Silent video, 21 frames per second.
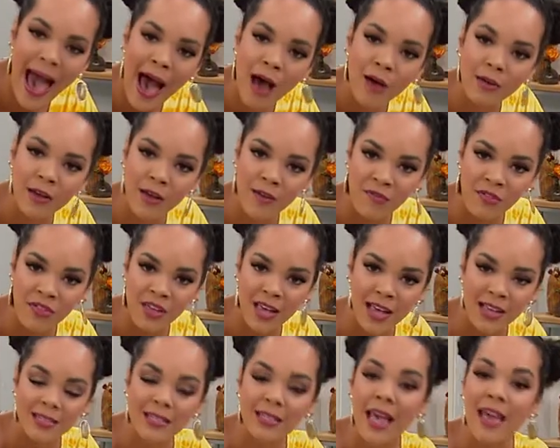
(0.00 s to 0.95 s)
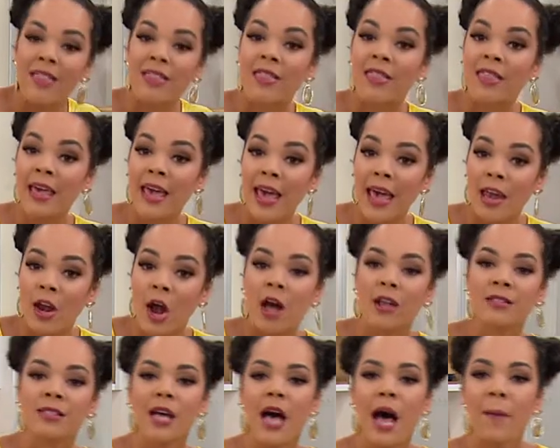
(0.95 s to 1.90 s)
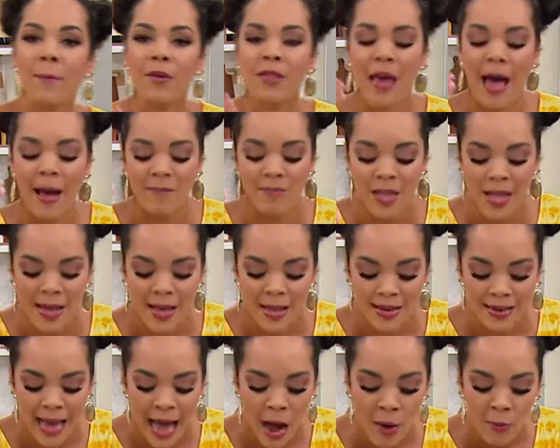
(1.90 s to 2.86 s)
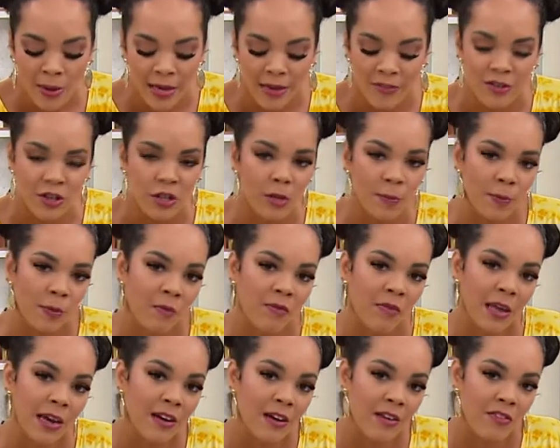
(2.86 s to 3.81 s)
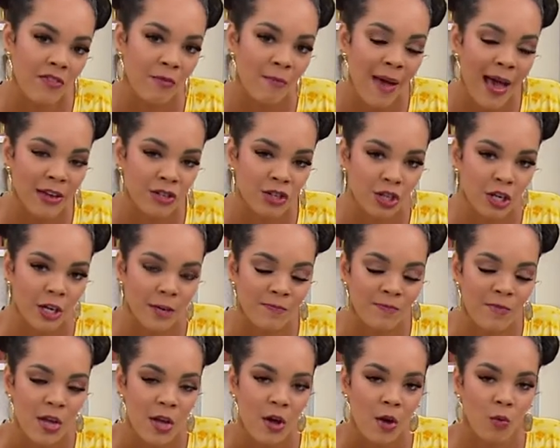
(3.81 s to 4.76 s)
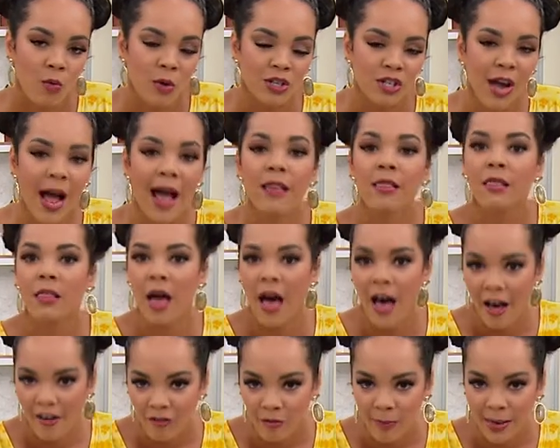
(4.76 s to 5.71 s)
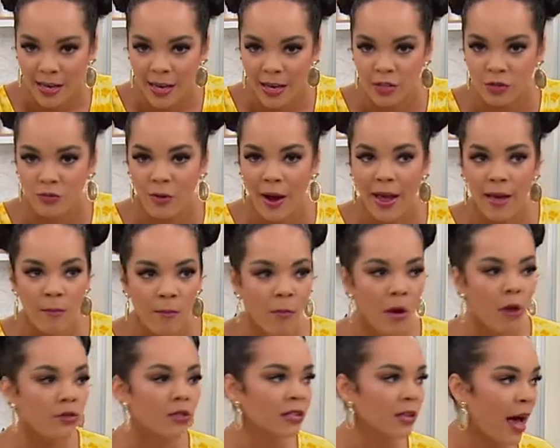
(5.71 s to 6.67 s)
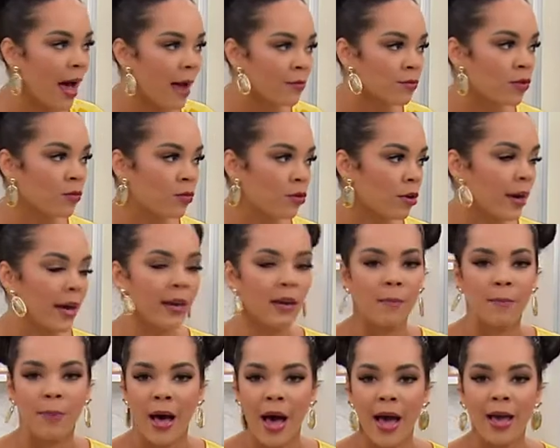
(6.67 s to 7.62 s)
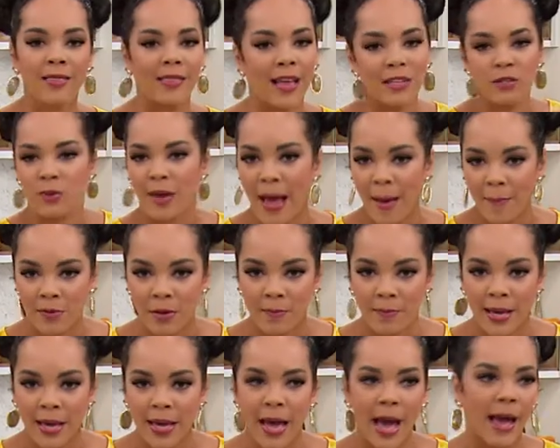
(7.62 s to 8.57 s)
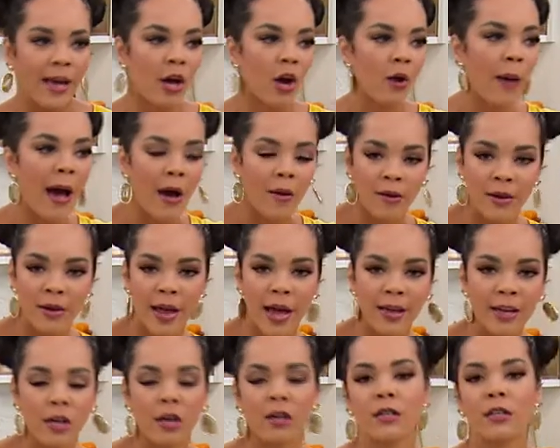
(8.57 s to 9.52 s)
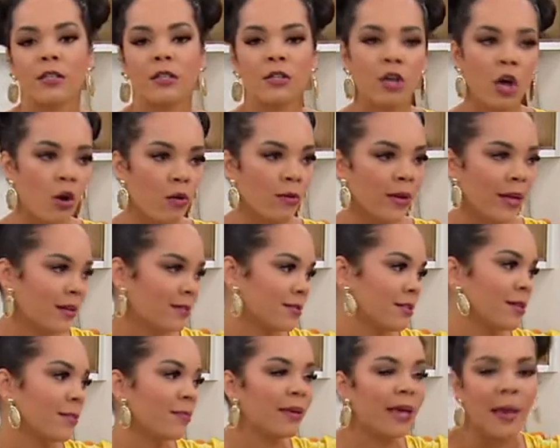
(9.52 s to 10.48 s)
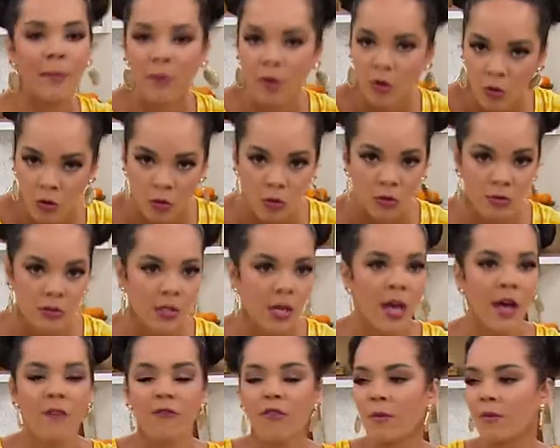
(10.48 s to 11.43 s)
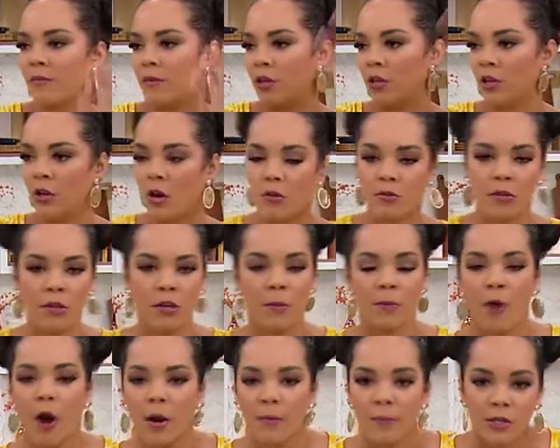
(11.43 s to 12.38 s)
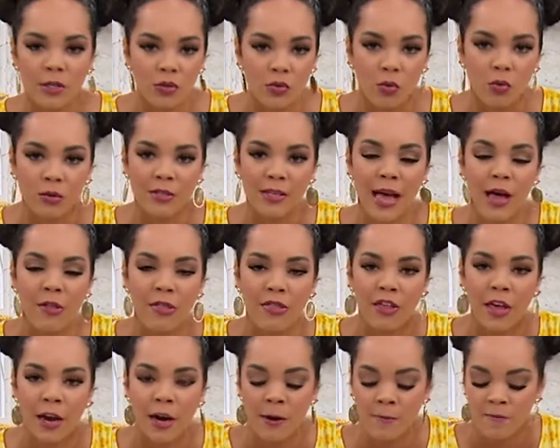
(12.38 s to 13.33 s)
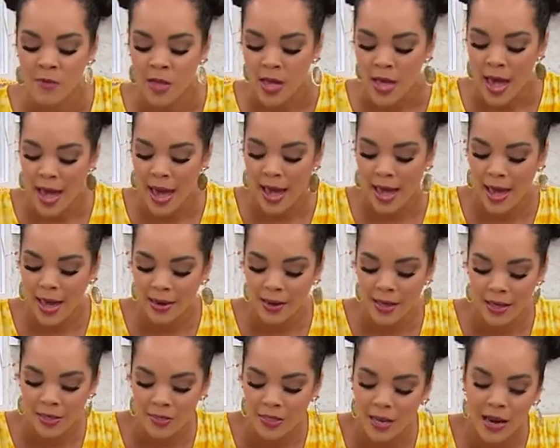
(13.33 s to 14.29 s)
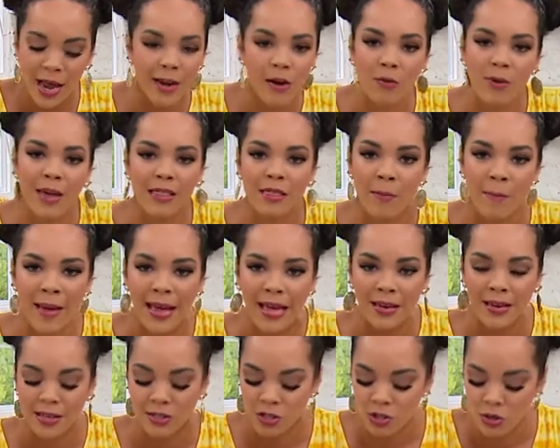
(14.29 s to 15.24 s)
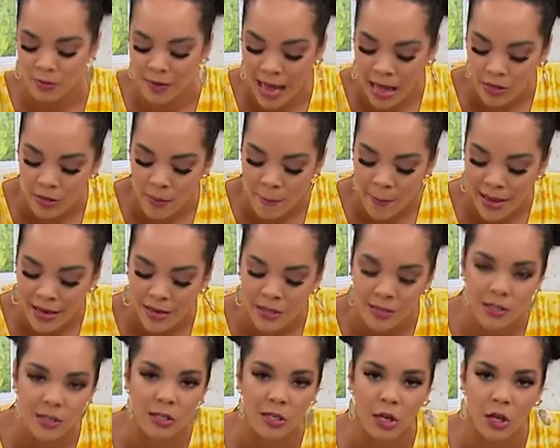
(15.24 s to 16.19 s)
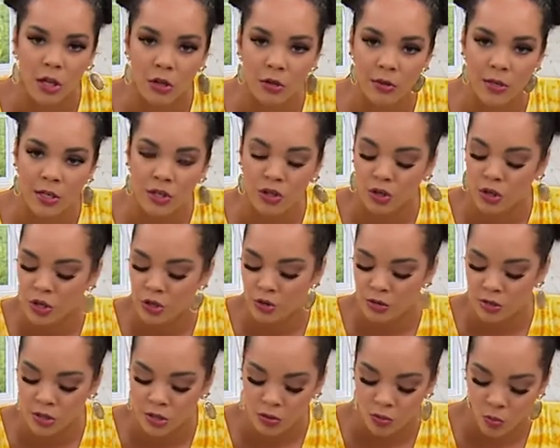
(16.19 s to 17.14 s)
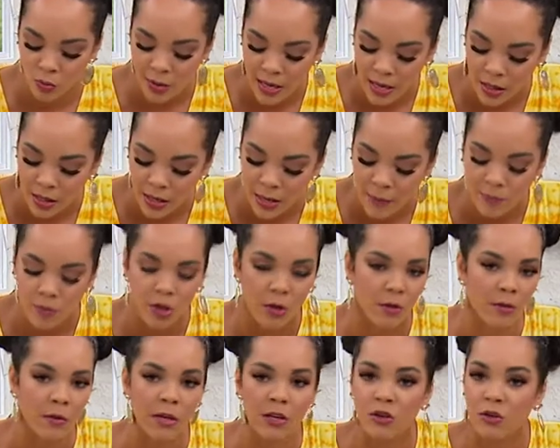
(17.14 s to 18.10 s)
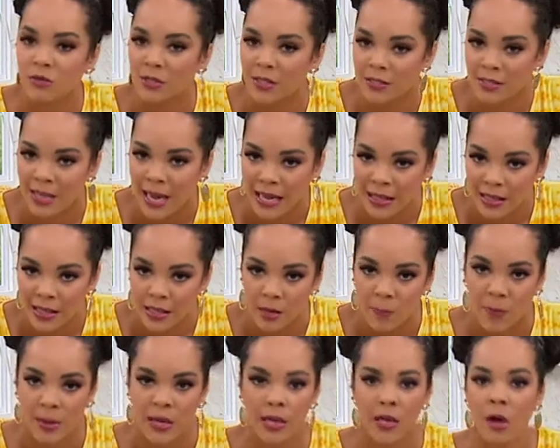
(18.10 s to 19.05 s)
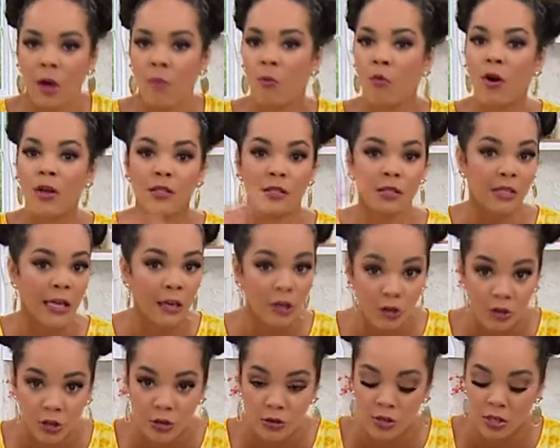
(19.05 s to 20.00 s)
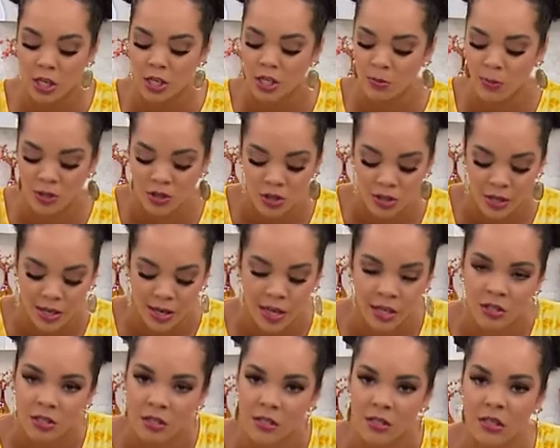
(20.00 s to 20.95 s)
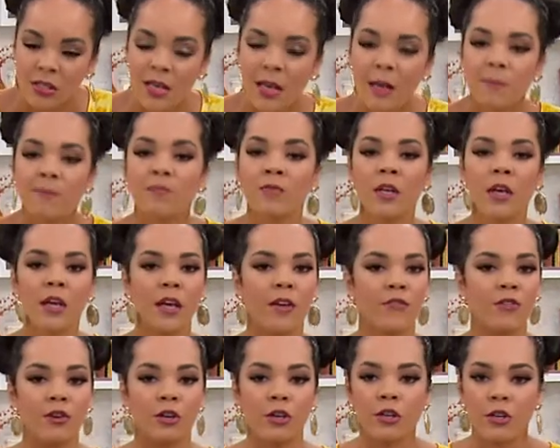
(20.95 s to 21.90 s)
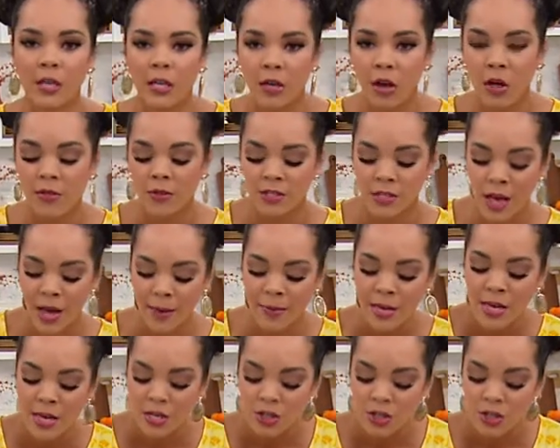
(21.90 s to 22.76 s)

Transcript: out of this. And then on top of that, now we give you the preventative measure, which I love because right, most times we're in a bind. That's what happened to me. I go out and I go get some chemicals from, you know, the department stores out there. And then I don't get the maintenance. So now the maintenance is included. You can use this weekly. You can use it daily, depending on what sink you're using it, especially the kitchen sink, if you're cooking all the time,